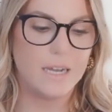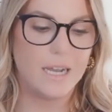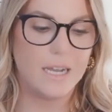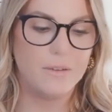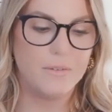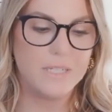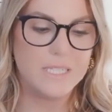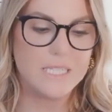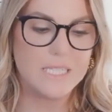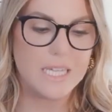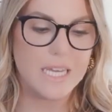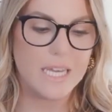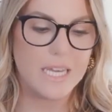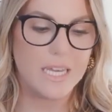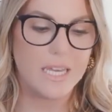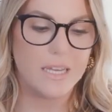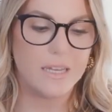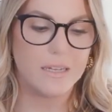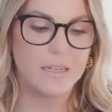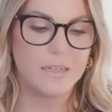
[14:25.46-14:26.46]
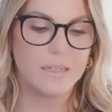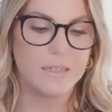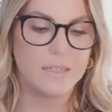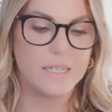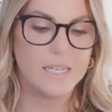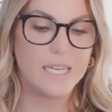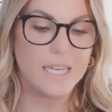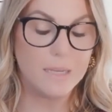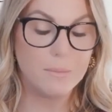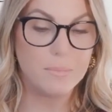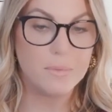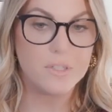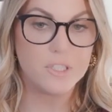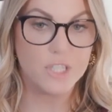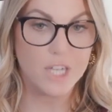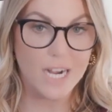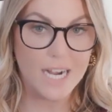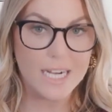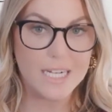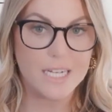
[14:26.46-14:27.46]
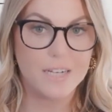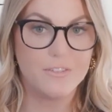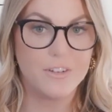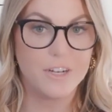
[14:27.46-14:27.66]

i would say keep track of